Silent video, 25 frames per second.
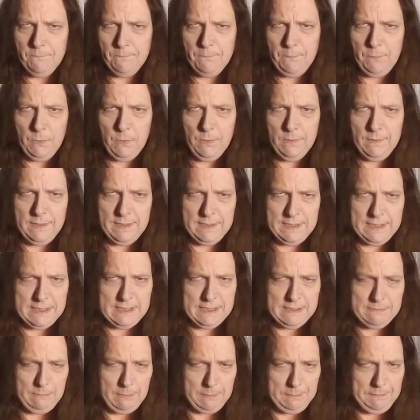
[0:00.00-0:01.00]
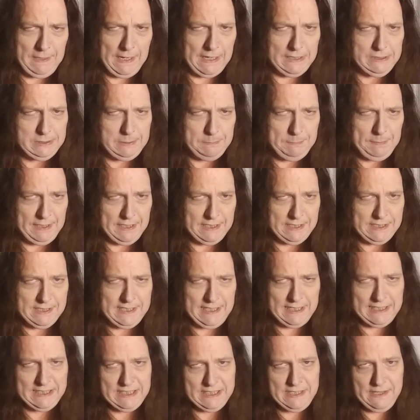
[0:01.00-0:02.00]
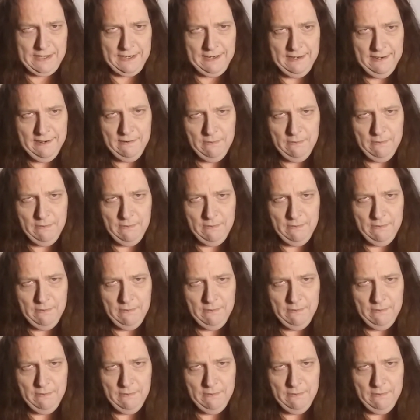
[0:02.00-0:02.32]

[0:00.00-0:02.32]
For this will be actually be the sixth